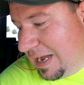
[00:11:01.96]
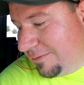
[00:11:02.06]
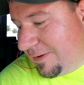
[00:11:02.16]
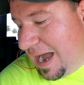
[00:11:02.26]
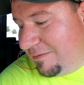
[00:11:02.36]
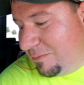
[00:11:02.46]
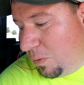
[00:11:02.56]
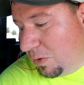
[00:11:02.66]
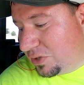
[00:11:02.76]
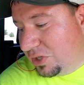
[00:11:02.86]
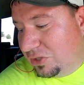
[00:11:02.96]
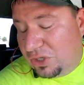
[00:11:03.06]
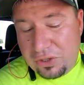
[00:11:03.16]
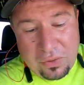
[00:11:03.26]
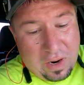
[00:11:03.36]
got five more to
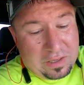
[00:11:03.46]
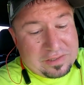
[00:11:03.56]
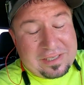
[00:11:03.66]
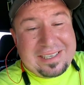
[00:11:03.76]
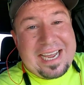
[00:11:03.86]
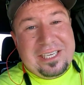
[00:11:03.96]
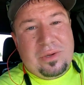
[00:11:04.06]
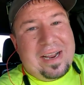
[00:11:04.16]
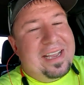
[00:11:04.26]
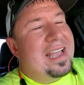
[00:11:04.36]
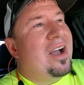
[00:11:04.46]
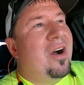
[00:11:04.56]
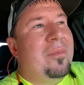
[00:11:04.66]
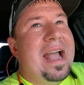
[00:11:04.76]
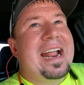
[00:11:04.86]
do on today so I can get
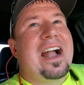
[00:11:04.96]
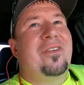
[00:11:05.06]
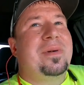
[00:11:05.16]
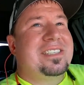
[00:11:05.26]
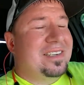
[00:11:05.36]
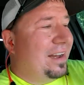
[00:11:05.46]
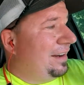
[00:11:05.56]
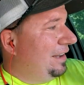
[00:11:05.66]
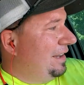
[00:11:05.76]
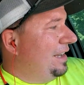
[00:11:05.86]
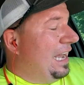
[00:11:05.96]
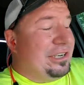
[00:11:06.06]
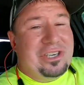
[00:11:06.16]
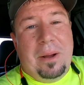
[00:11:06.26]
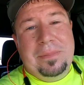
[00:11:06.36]
home, hang out with my son,
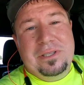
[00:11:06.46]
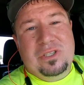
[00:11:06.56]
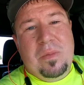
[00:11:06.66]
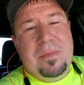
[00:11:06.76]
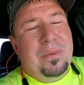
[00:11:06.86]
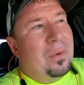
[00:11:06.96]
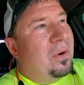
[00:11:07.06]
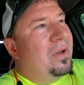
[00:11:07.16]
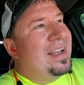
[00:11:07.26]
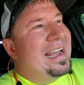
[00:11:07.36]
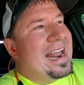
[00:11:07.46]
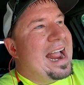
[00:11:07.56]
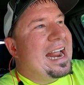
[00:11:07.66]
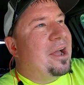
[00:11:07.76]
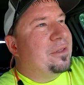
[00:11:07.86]
and jump in the swimming pool and
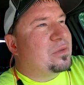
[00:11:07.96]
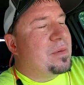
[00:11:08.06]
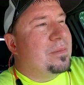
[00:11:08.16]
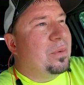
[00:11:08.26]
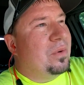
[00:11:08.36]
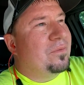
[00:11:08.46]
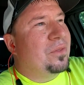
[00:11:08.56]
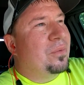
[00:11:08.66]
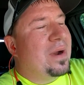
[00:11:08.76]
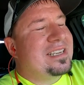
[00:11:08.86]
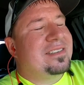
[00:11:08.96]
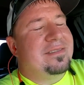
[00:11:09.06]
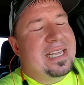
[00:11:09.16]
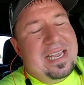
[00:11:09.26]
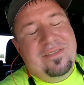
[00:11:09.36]
hang out in the swimming pool for the rest
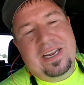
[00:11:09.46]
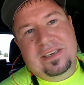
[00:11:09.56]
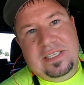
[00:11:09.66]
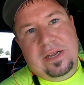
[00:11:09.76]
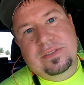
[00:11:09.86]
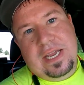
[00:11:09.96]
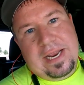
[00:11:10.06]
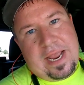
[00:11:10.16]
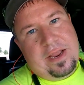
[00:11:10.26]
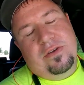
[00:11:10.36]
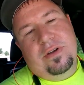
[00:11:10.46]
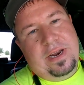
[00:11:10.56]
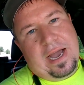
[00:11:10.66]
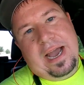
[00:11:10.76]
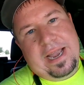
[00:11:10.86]
of the evening. Sounds like a
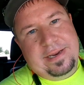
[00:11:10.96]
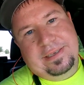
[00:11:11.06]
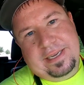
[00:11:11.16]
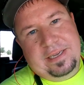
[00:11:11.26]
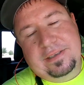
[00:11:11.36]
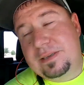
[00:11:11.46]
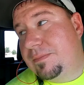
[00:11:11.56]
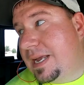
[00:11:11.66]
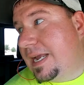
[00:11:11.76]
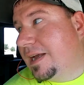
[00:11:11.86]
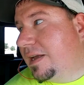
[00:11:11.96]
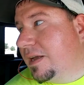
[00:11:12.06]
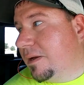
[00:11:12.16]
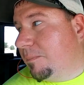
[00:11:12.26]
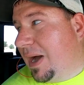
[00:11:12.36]
good idea to me.
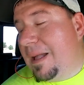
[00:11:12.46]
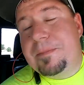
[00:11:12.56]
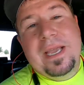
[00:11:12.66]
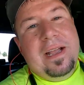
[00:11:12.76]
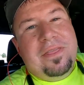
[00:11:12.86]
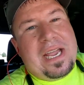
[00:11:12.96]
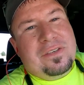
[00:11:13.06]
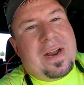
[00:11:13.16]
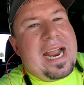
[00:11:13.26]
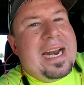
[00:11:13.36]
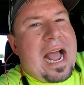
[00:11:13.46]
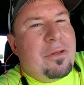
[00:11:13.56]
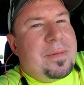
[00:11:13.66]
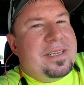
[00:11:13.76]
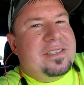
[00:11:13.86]
But thanks for hanging
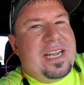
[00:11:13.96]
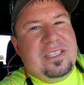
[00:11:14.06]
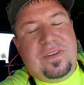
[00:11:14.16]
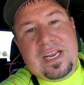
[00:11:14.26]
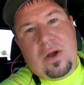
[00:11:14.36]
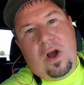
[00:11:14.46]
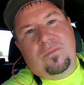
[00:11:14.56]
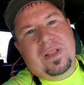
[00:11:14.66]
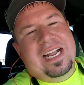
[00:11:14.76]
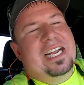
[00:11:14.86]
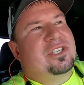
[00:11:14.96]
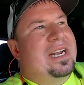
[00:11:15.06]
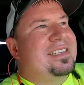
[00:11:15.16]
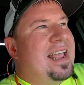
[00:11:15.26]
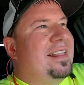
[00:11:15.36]
out with me in today's video. Hopefully I got
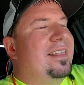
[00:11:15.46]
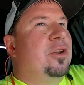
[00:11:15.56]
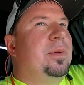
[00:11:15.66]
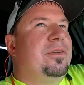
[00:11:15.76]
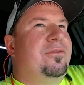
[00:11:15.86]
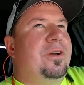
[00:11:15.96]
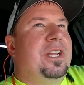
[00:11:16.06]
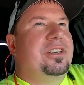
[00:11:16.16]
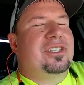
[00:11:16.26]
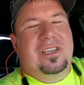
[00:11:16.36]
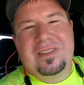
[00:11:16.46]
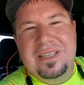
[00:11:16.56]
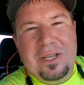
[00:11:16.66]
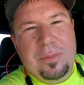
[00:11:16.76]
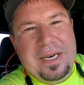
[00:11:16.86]
you guys a little bit of footage, a
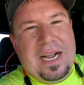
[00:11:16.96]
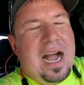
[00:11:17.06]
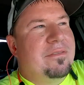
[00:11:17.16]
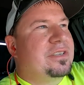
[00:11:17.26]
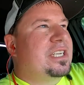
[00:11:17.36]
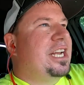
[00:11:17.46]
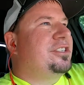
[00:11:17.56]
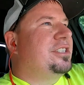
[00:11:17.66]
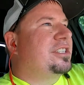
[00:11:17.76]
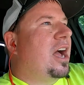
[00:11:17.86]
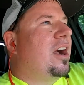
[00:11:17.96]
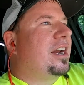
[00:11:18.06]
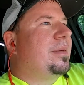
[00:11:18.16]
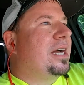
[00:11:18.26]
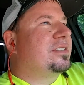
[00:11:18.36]
little bit of conversation, just
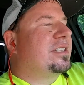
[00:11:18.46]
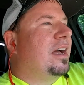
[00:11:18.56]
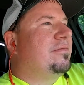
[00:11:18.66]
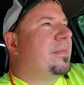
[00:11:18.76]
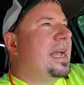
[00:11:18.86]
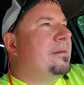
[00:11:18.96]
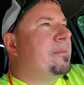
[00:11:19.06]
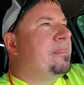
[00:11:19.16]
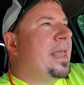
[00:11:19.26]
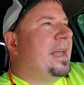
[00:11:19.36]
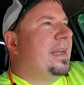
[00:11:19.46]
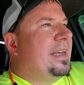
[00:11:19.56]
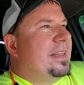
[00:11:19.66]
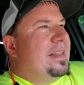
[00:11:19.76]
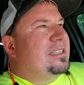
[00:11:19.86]
talking about stuff, man
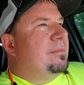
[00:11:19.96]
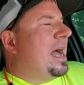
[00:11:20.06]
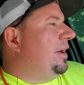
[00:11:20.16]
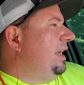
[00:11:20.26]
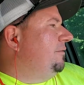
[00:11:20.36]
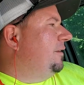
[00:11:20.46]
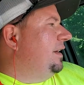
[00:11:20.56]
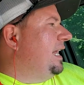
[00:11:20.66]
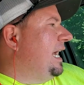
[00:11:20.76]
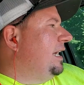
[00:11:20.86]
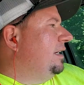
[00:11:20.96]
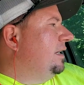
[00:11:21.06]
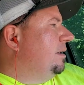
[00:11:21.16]
that's about it for today.